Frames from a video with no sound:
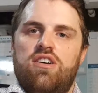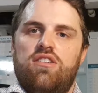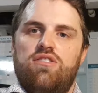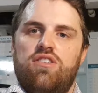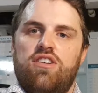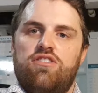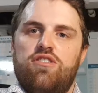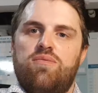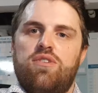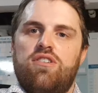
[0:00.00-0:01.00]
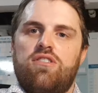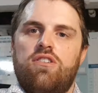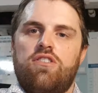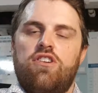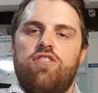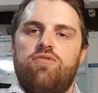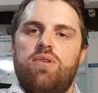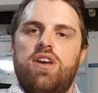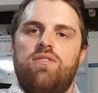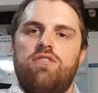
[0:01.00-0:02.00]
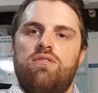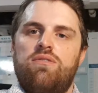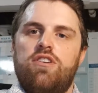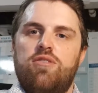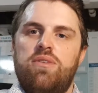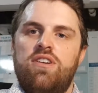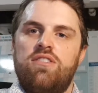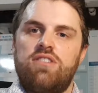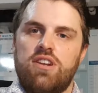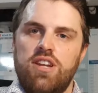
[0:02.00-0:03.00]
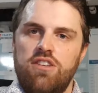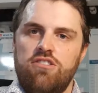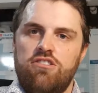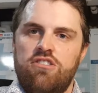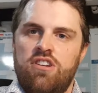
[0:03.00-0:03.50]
learning some cognitive behavioral therapy techniques,